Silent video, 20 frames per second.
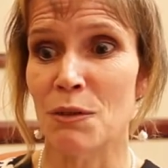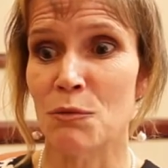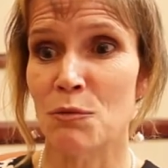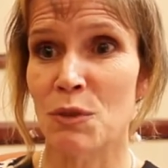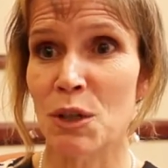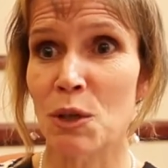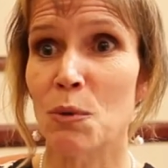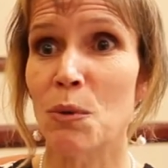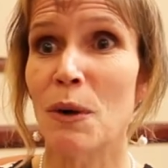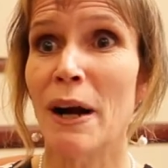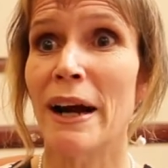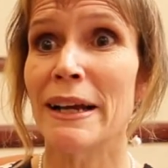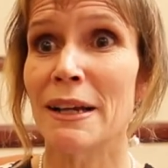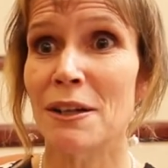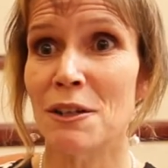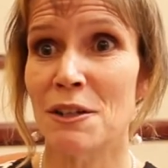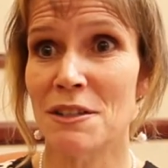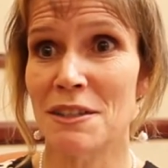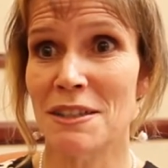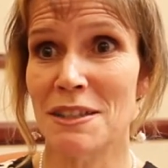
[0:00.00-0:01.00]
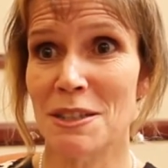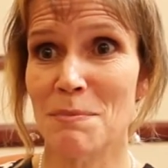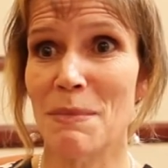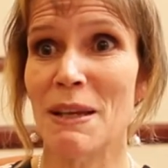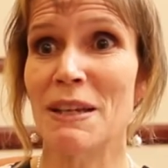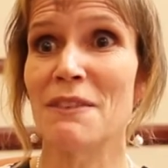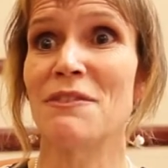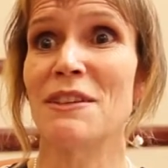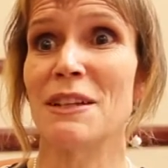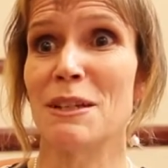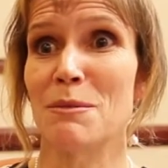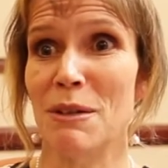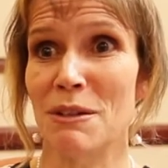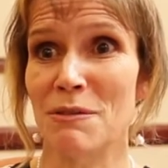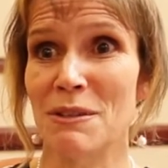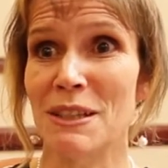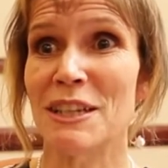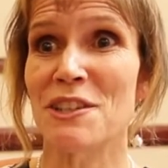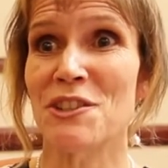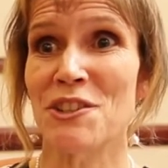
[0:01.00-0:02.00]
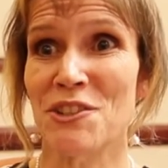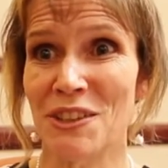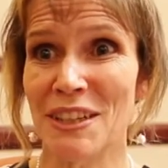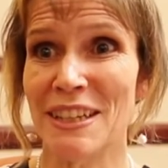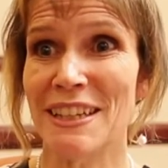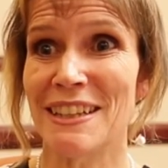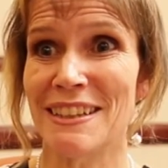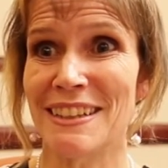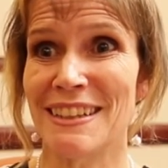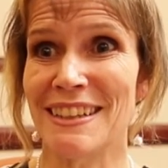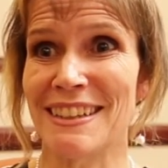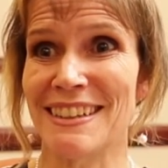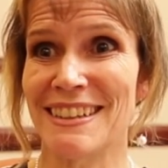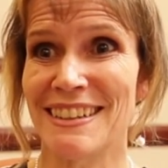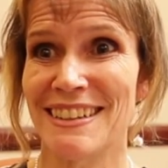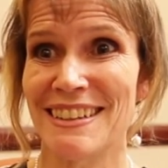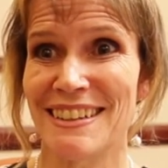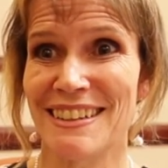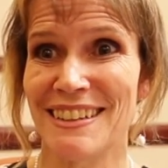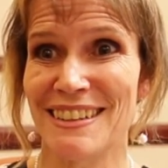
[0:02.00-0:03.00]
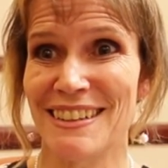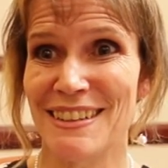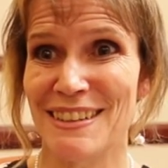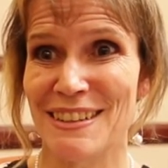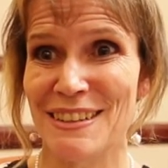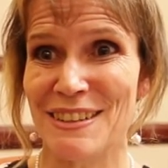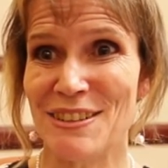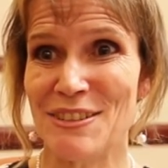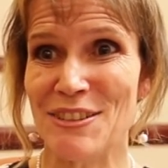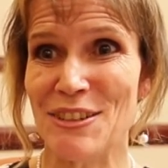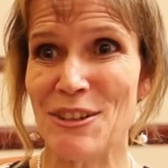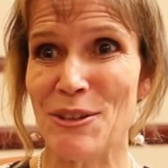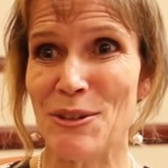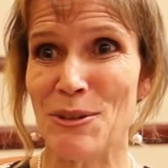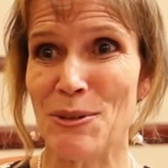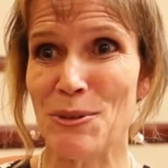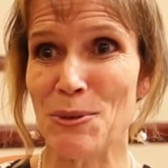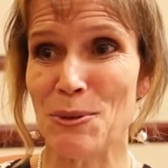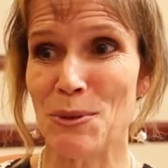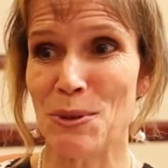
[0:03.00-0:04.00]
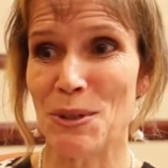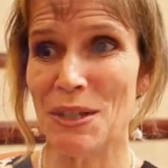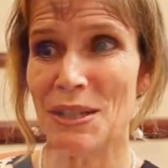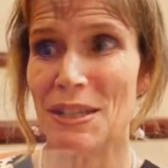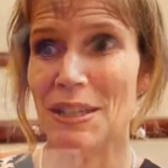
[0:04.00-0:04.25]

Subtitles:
requires and is benefited by relational healing. So